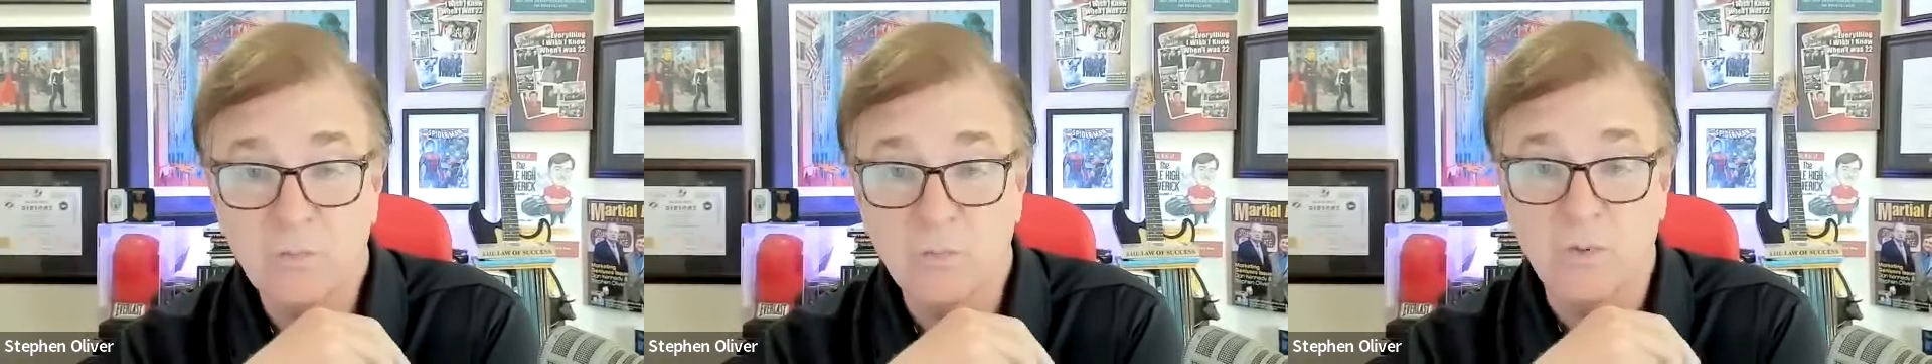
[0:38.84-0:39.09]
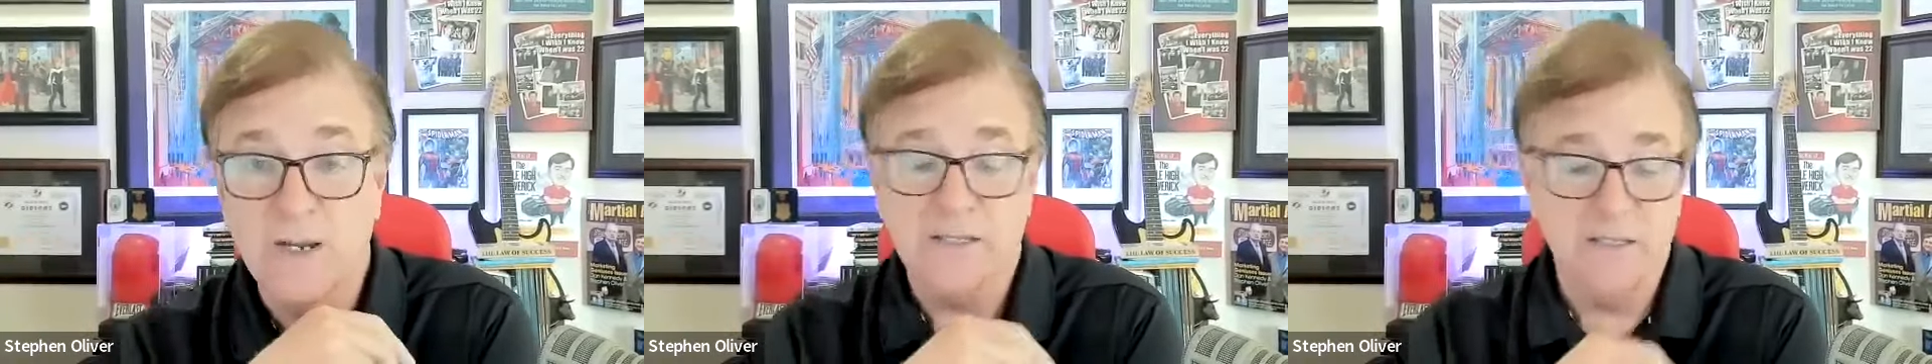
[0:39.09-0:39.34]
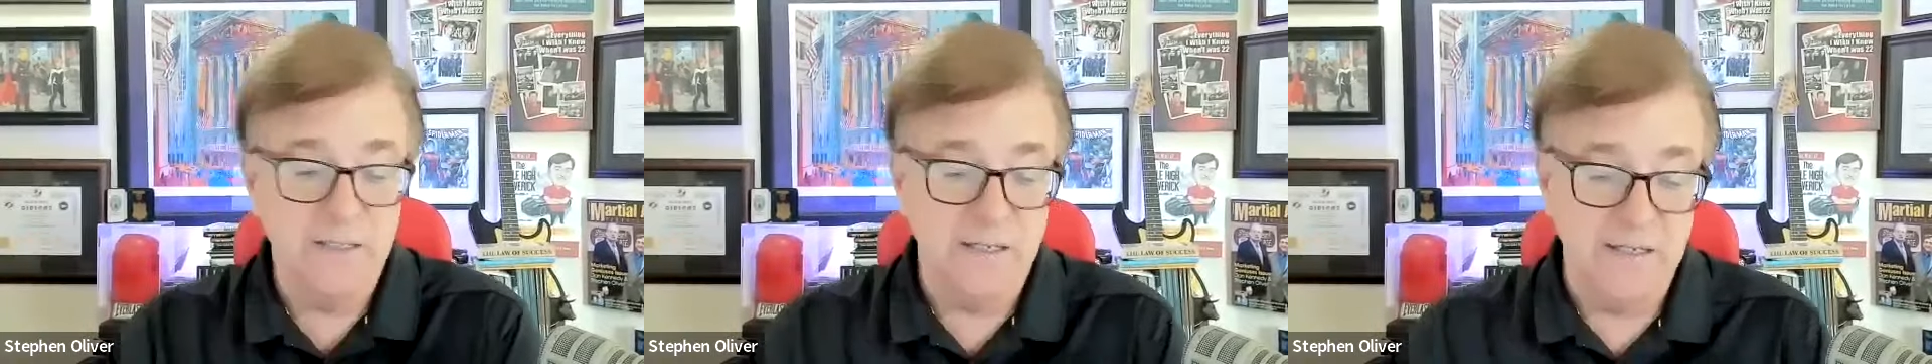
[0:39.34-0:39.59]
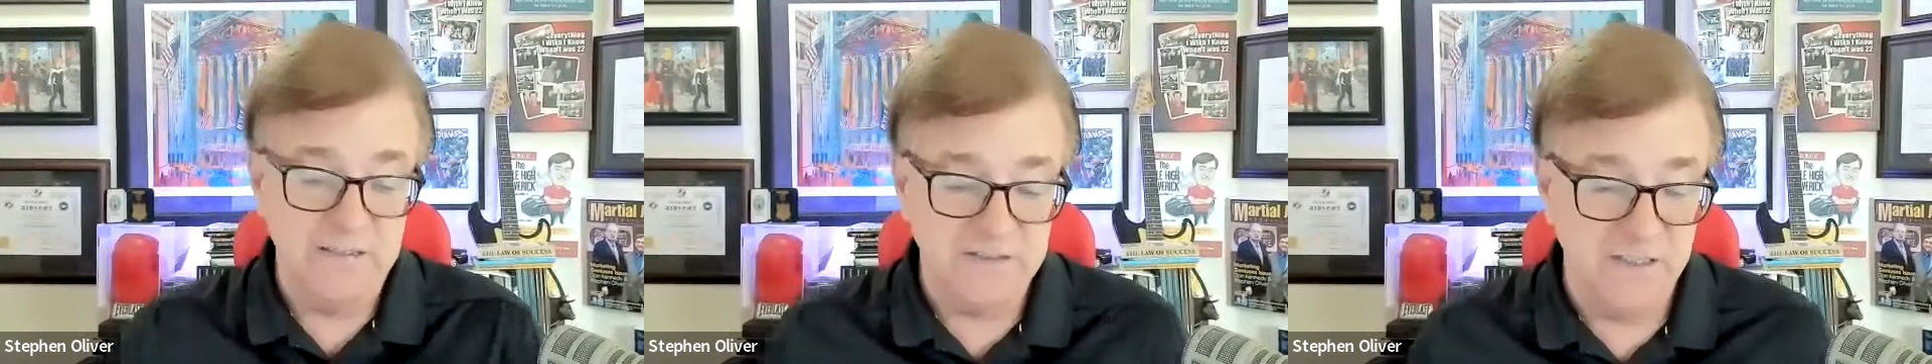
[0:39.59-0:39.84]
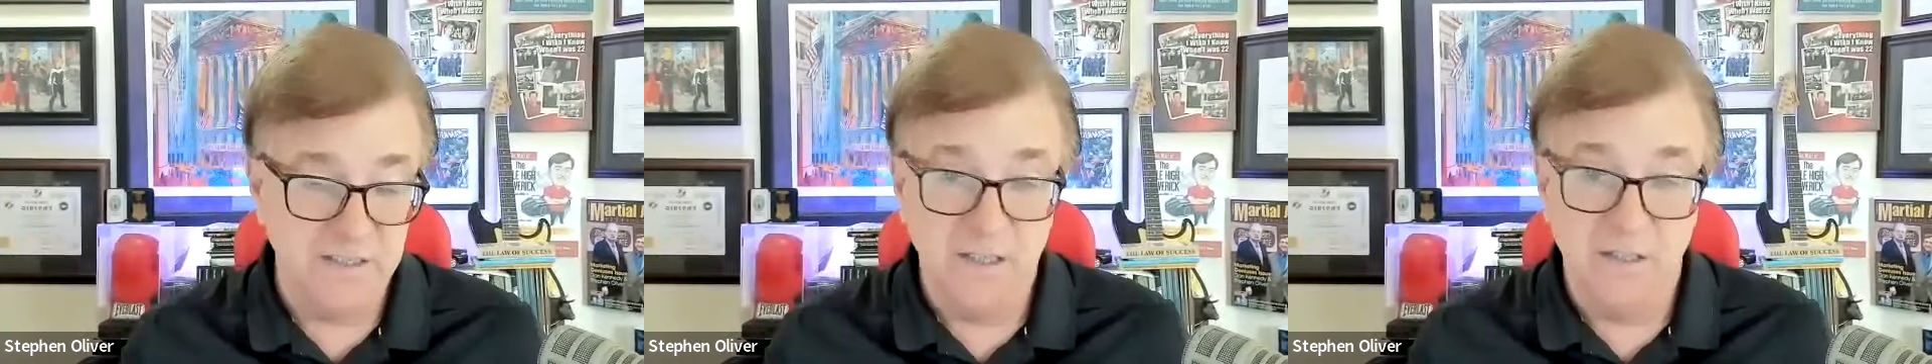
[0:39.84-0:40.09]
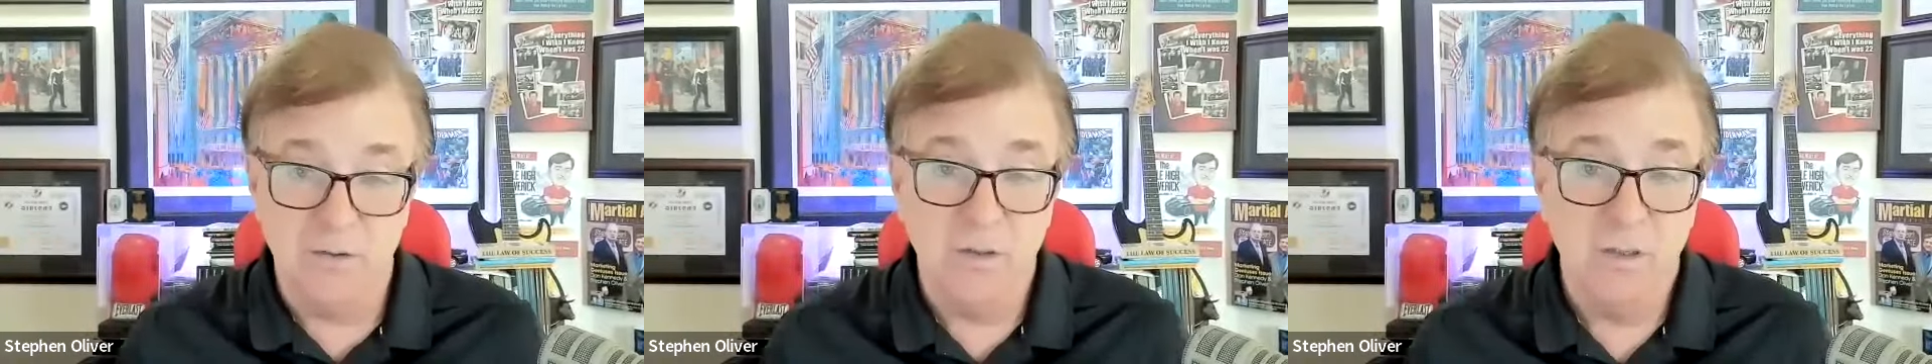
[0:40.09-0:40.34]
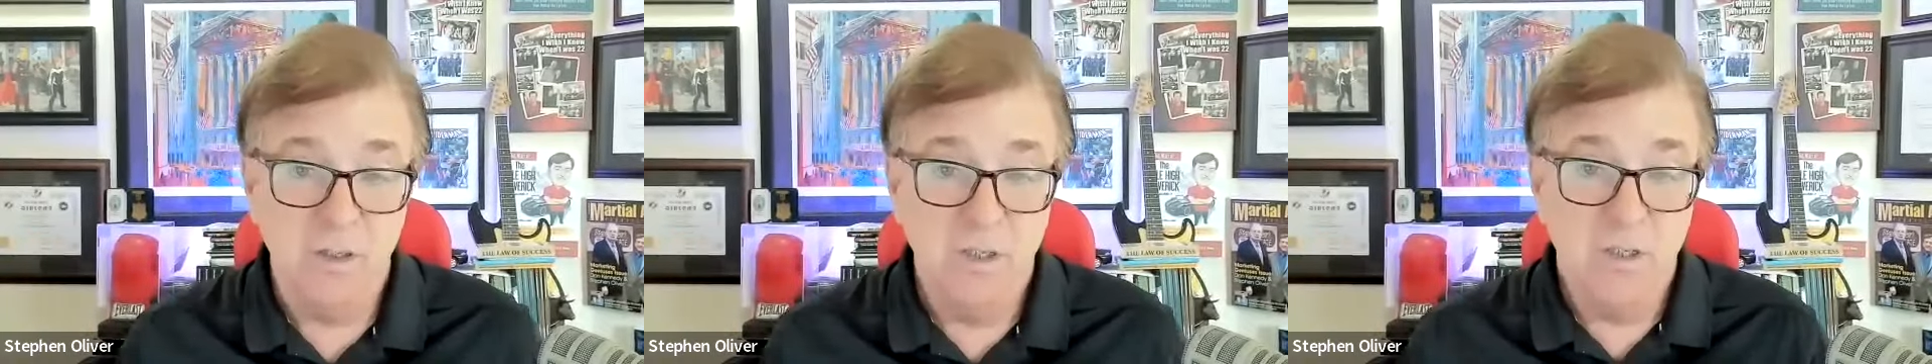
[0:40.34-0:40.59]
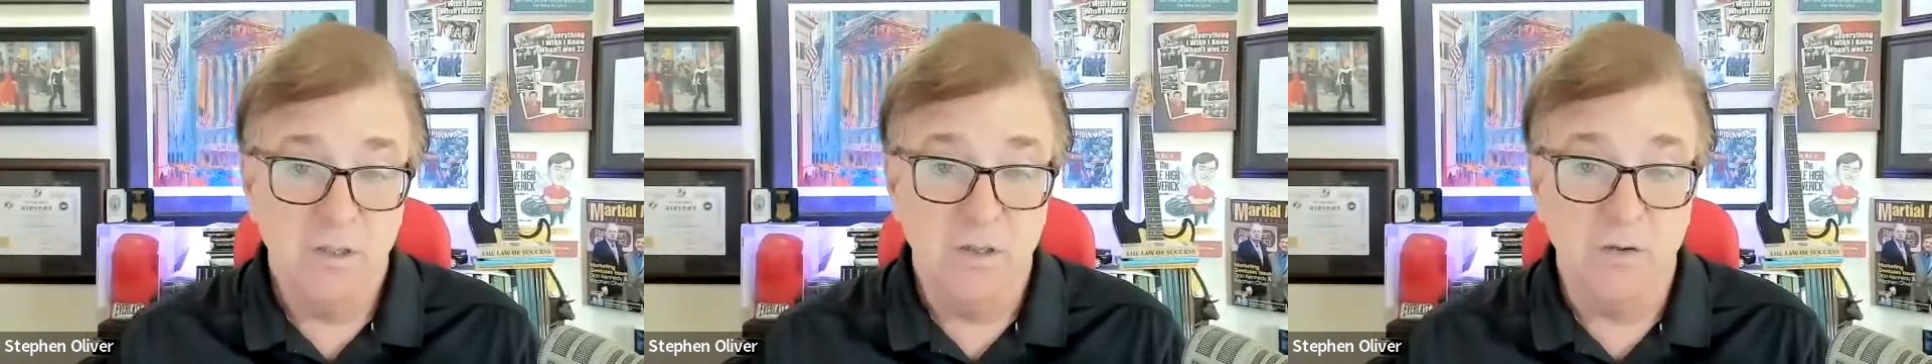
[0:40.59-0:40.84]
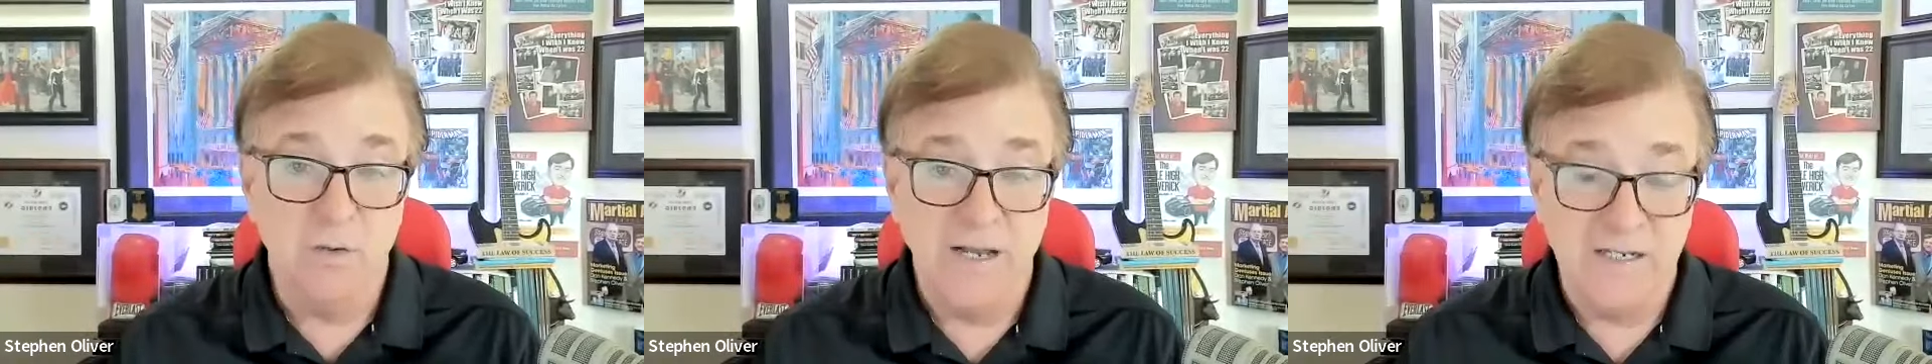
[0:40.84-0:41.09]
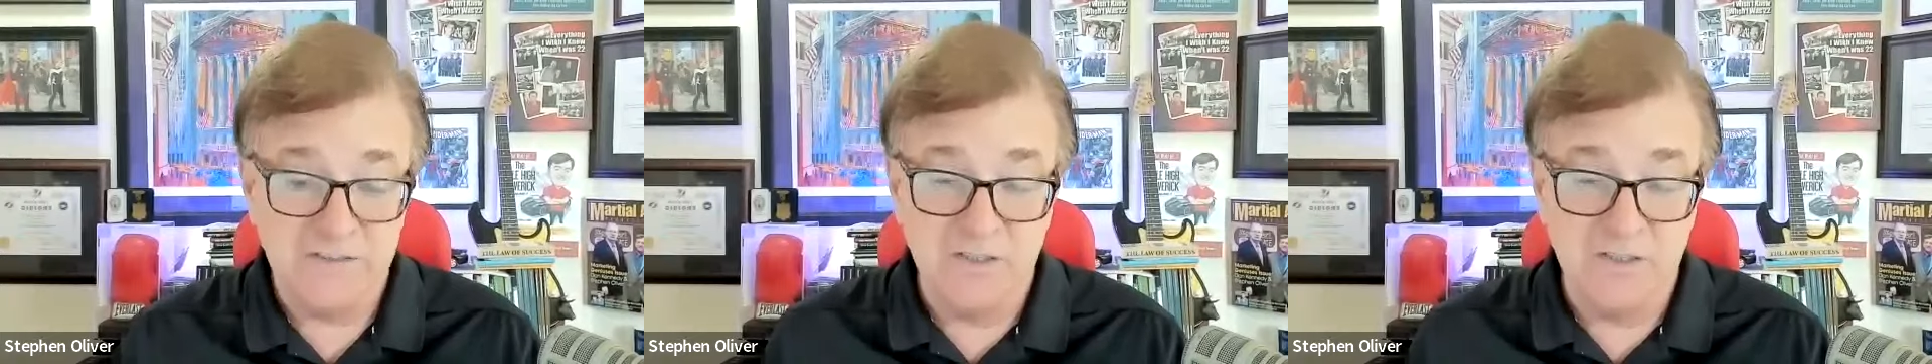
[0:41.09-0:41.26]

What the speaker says: recognizing either the grass